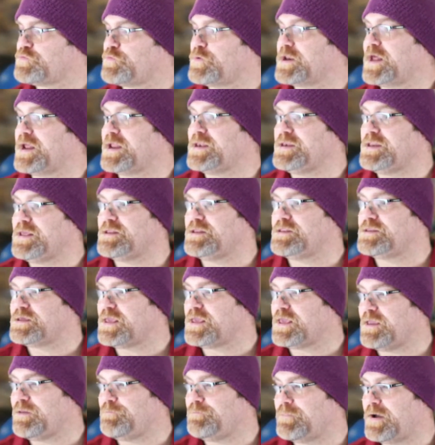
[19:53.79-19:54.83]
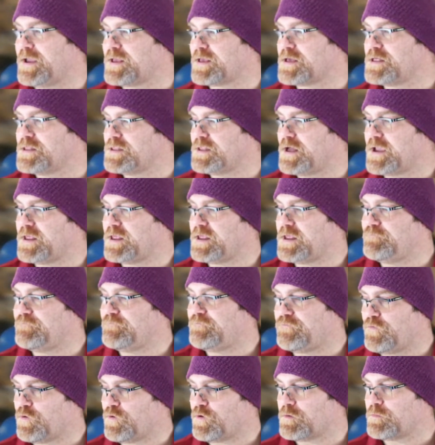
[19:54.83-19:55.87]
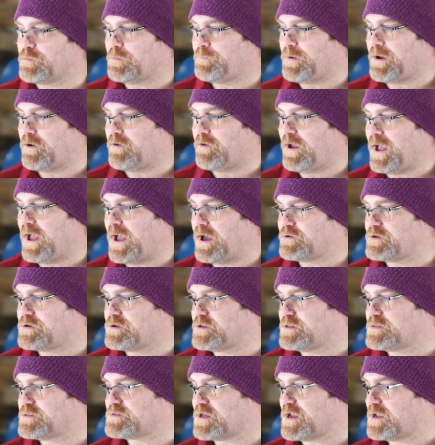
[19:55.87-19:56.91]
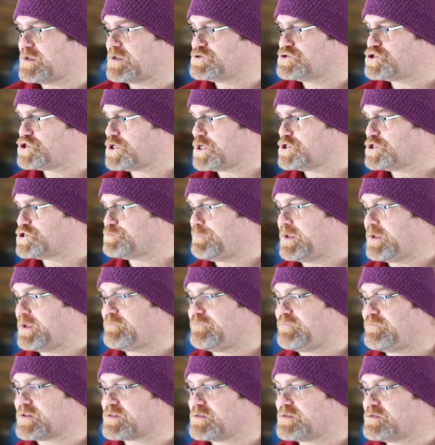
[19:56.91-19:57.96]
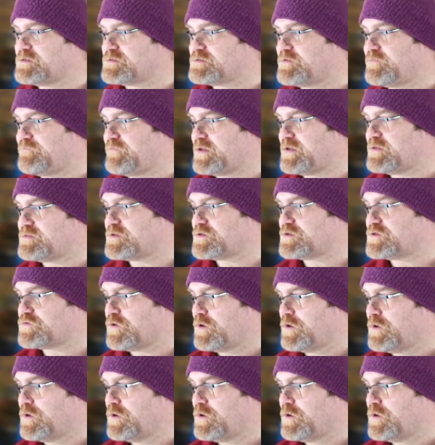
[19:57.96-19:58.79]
when I need to keep my client informed about how to design change might affect his devices.